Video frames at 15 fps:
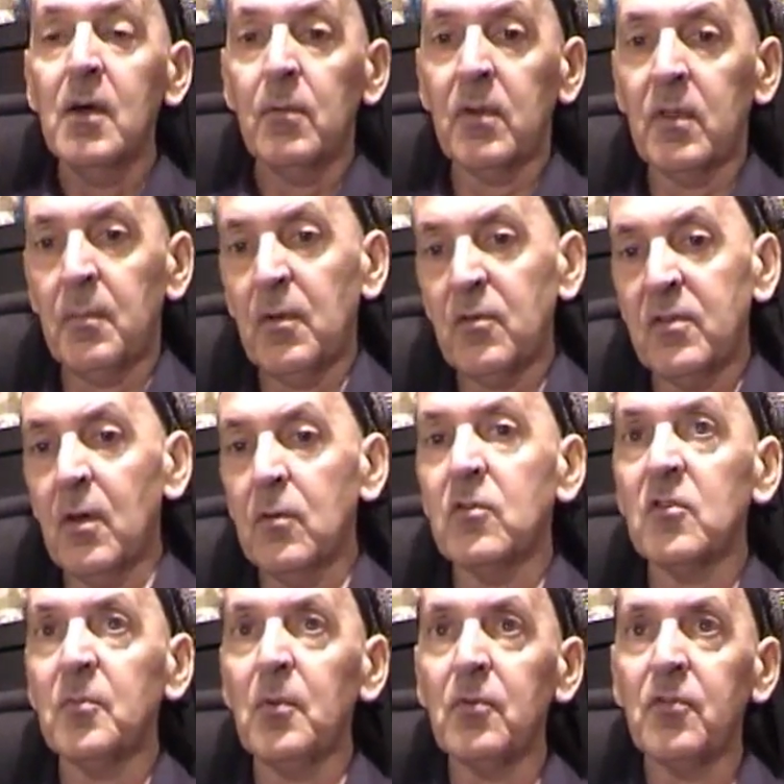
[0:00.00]
One of the most
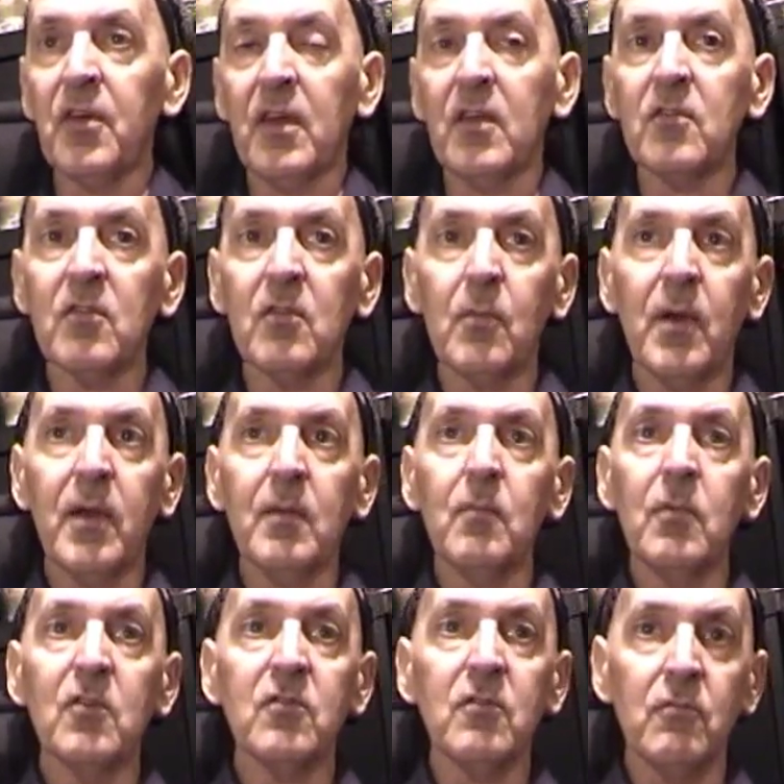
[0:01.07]
noticeable things is the way
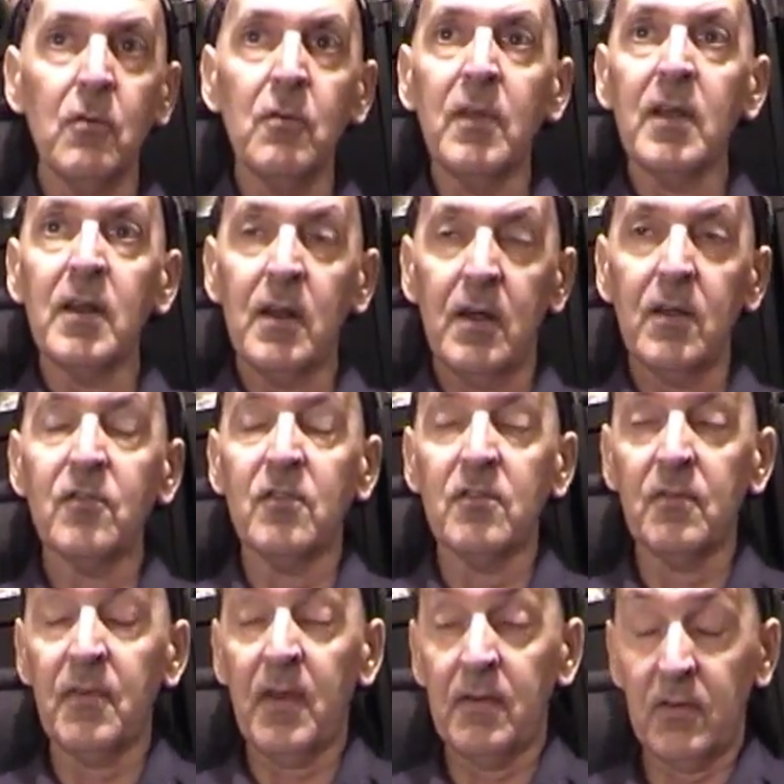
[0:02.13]
in which the ruling
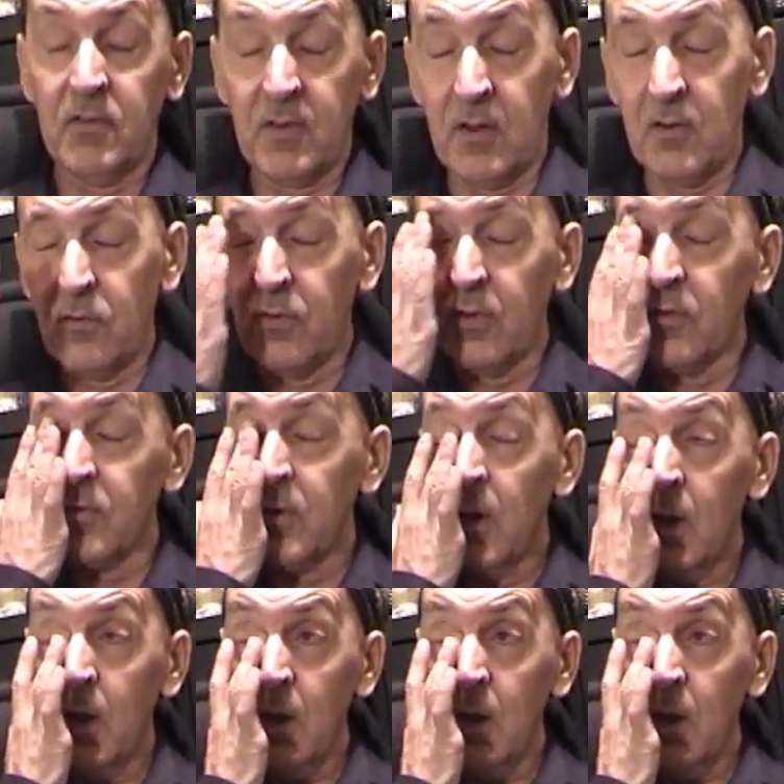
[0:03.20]
classes of various countries